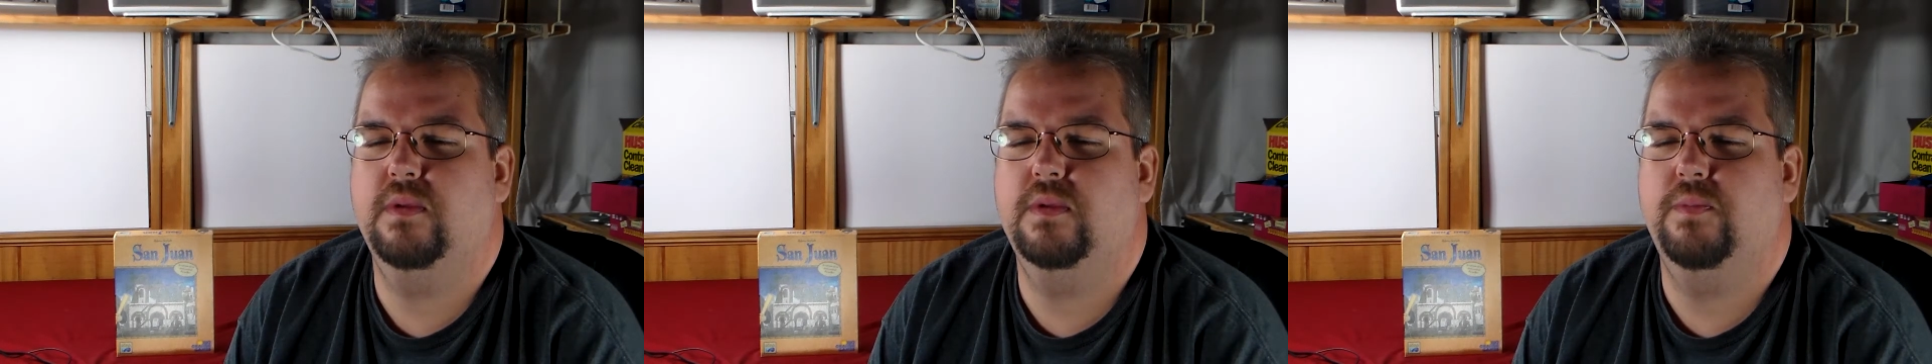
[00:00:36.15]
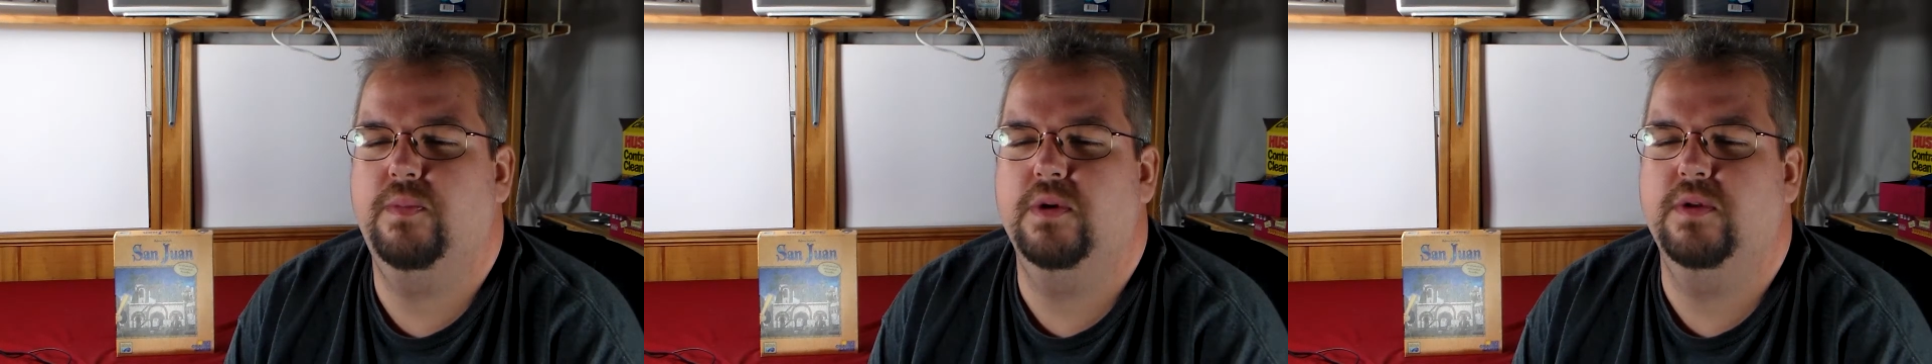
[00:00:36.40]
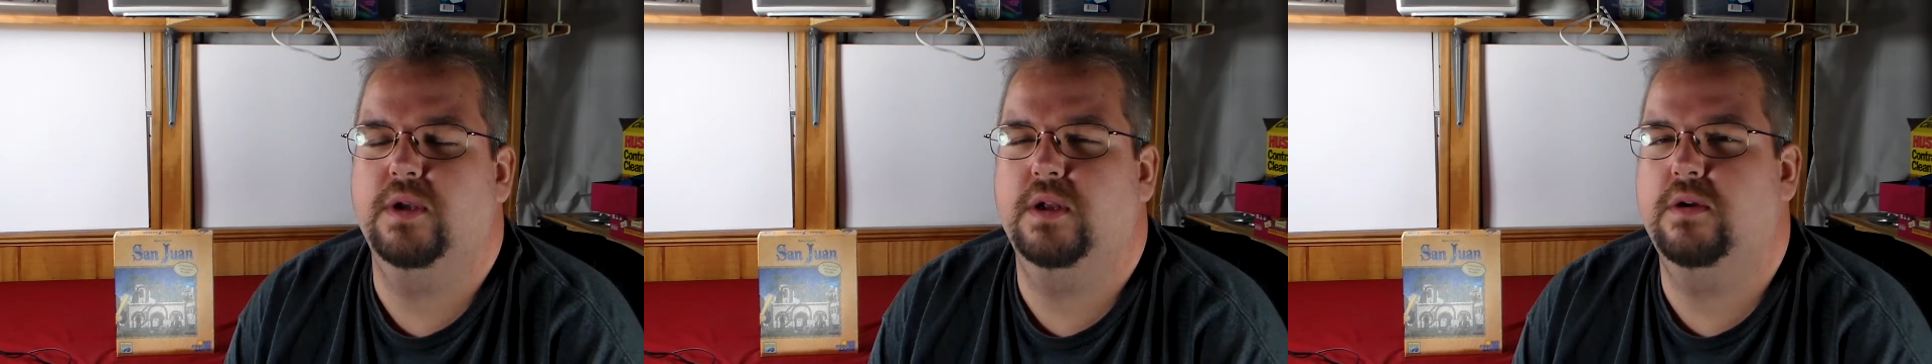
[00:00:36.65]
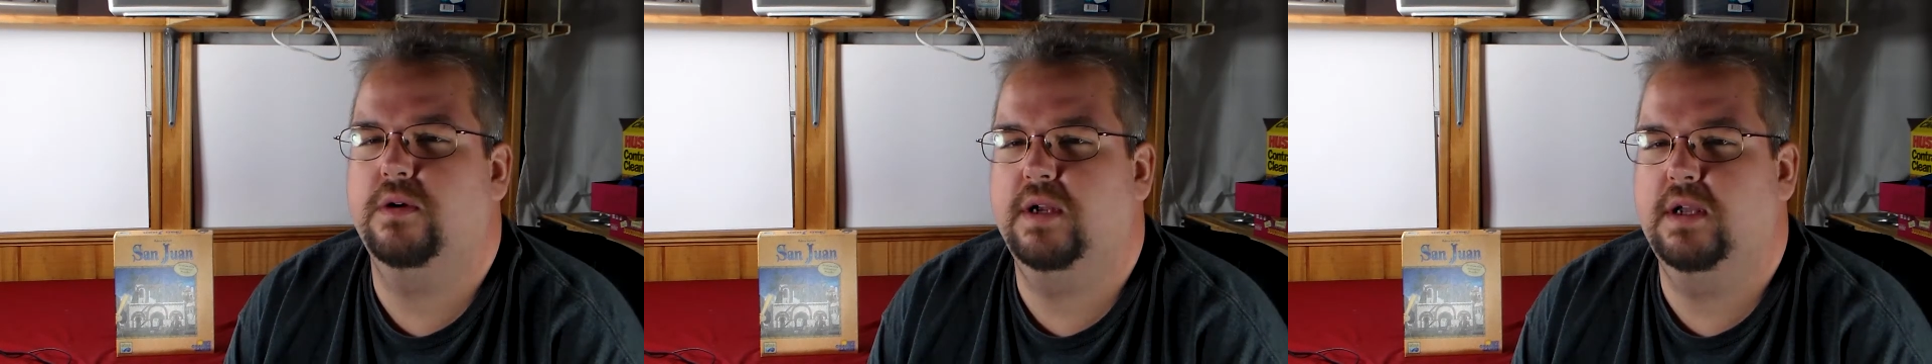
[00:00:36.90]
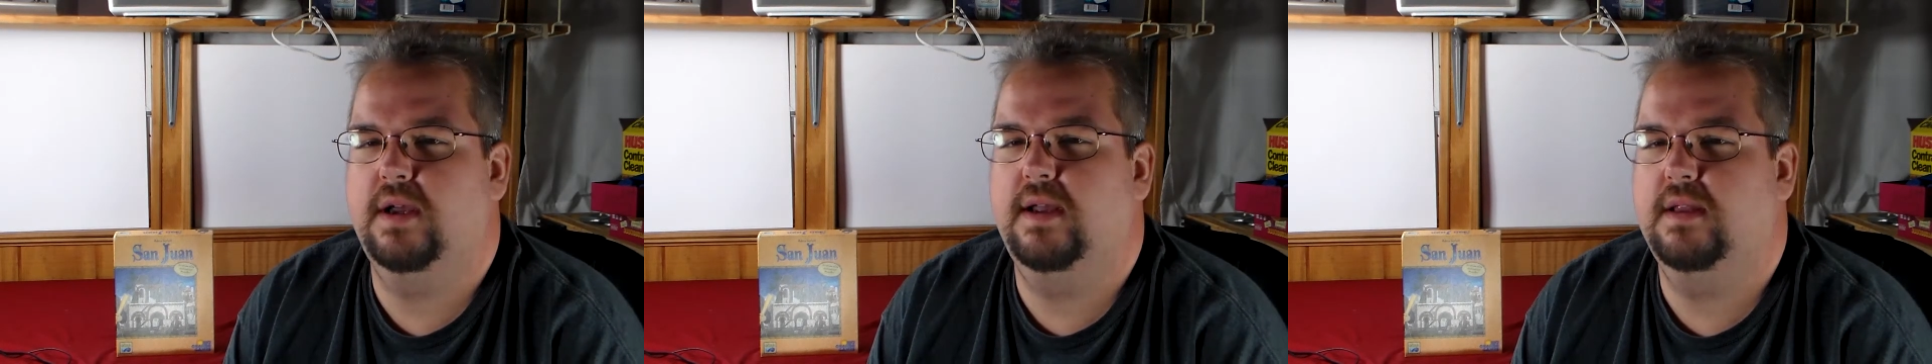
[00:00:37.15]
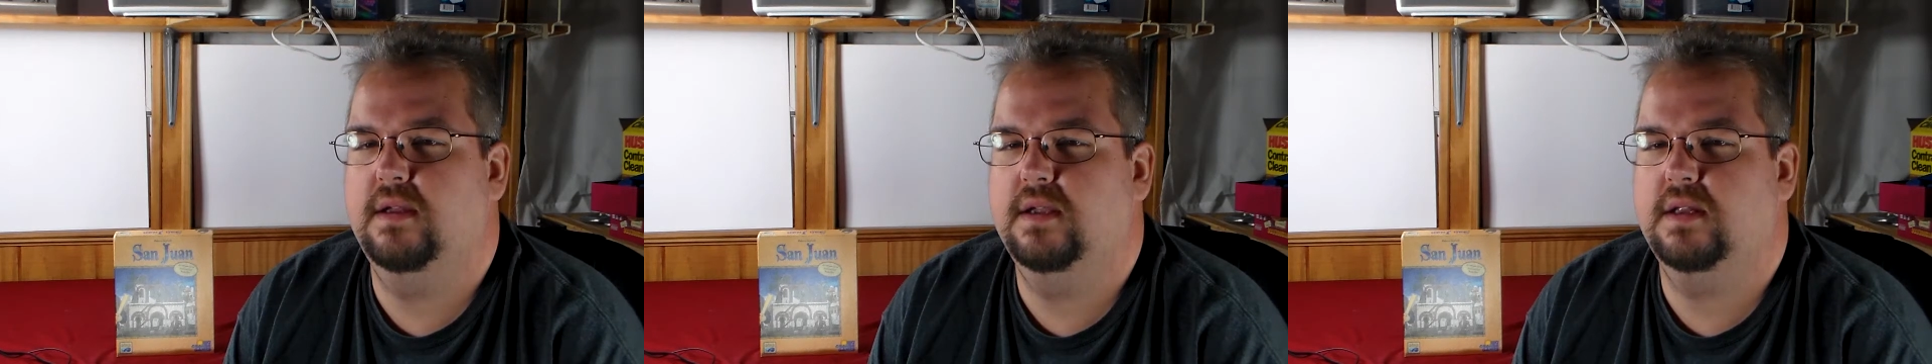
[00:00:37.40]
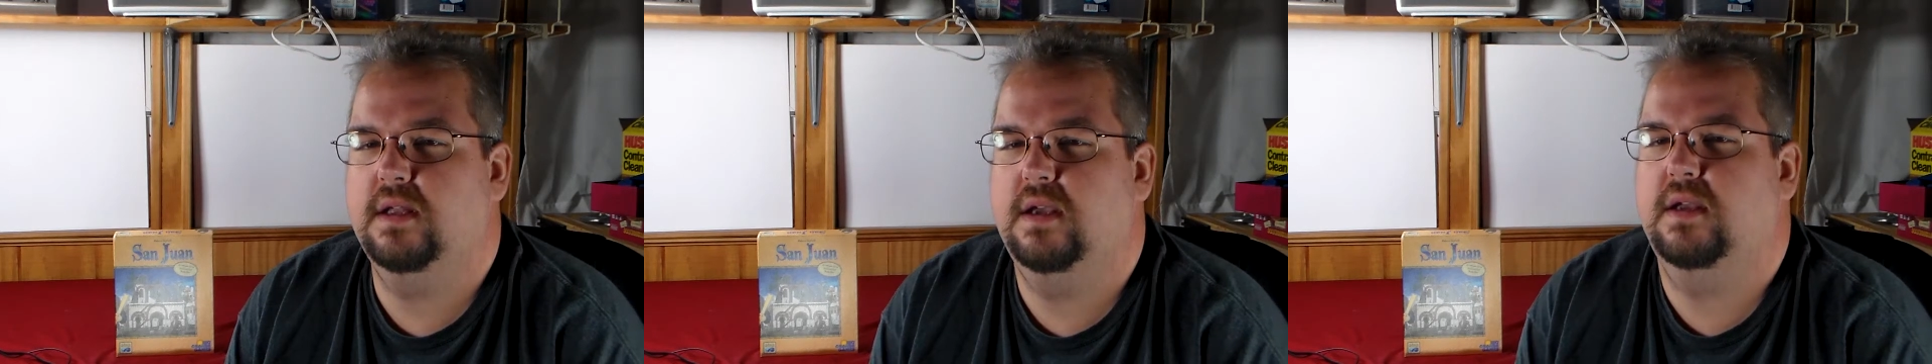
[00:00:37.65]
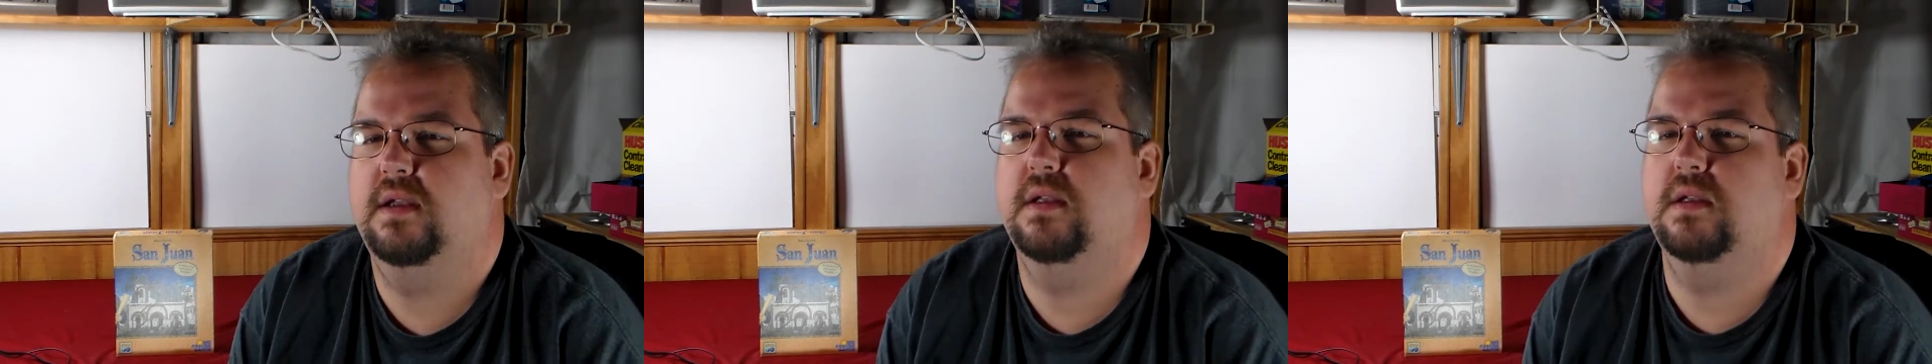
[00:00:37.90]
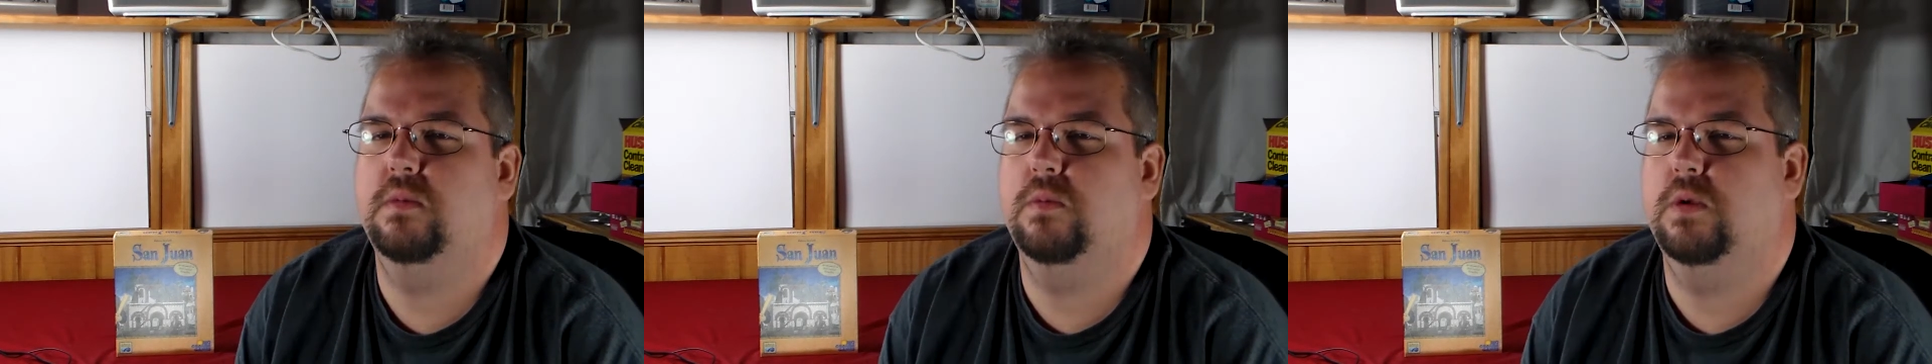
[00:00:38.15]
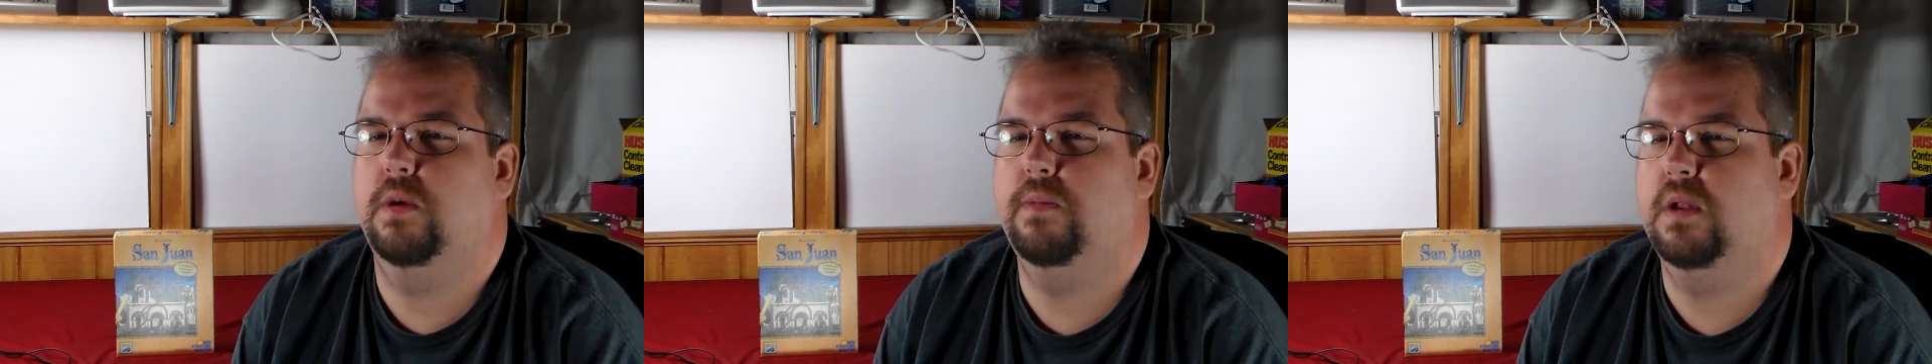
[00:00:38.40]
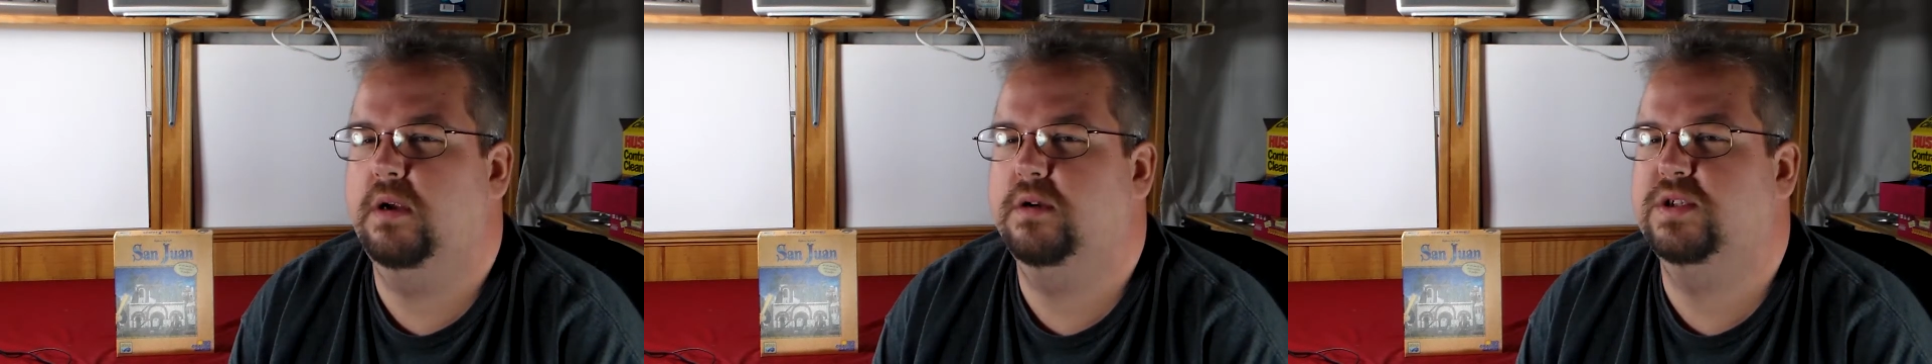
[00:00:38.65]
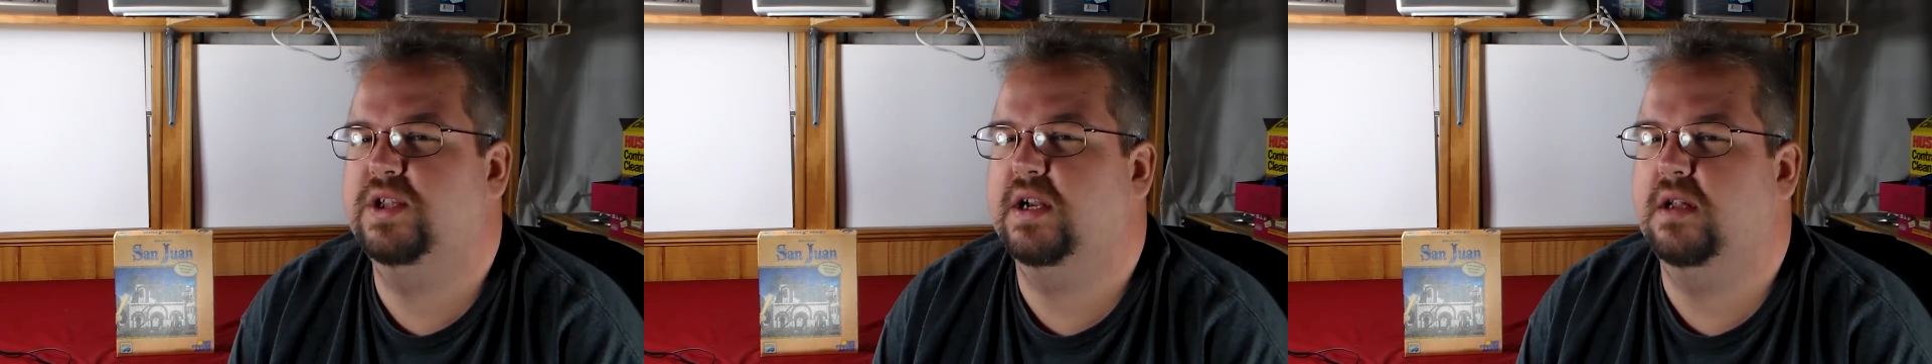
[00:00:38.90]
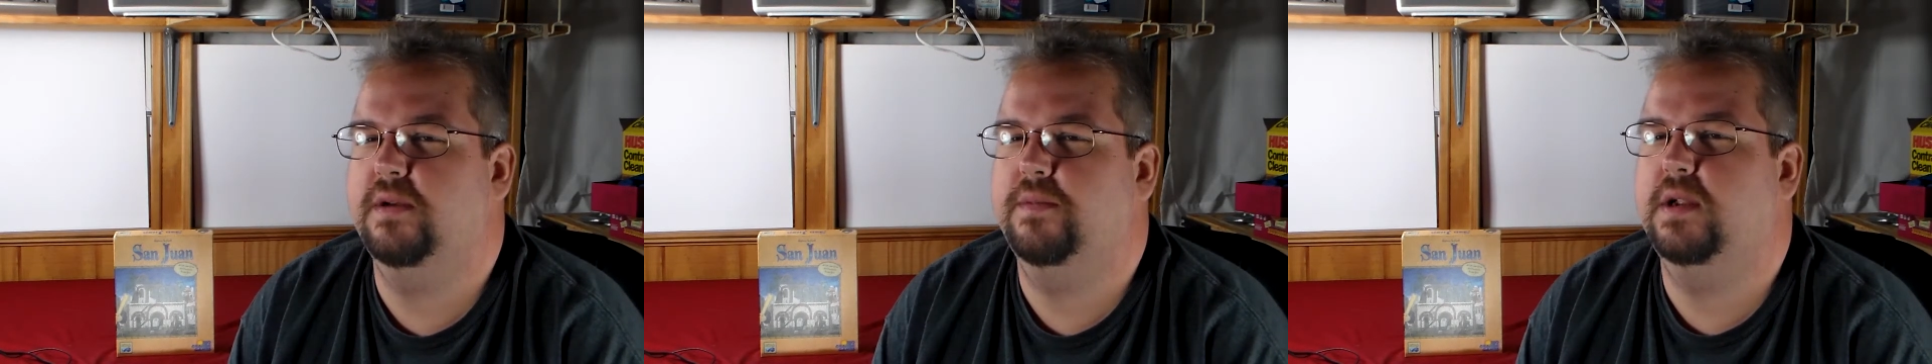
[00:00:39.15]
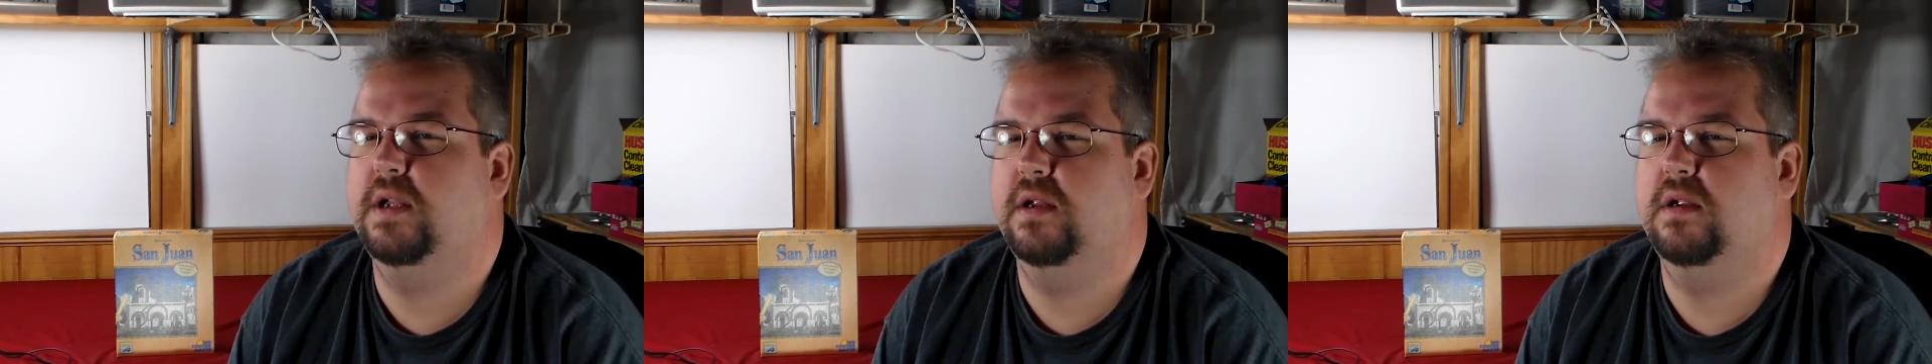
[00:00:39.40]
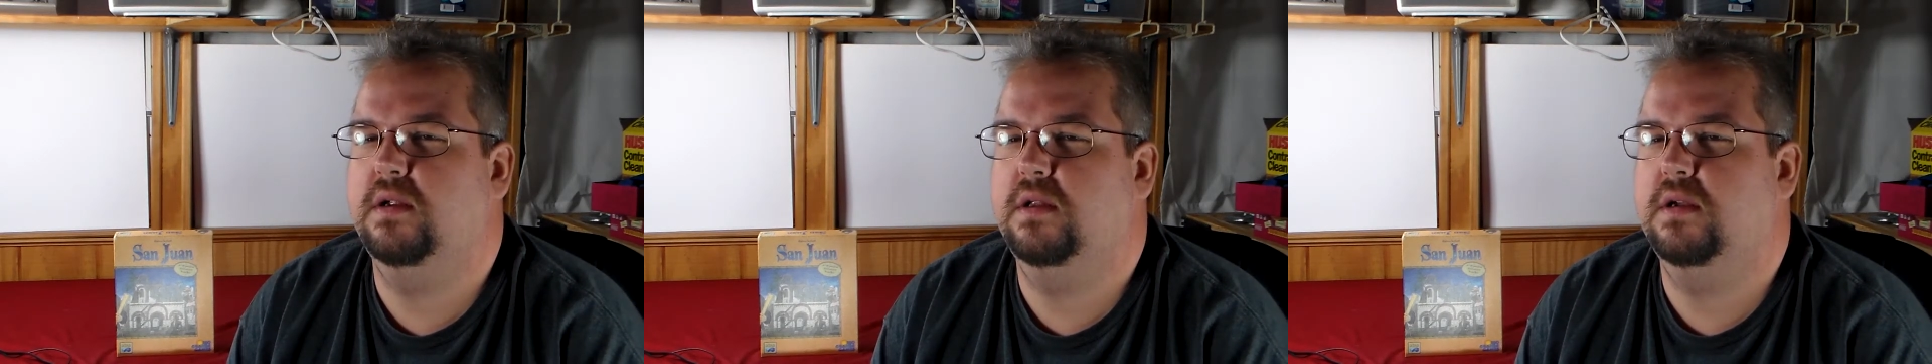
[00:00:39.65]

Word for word: the building and all. And I, I like that a player's not eliminated.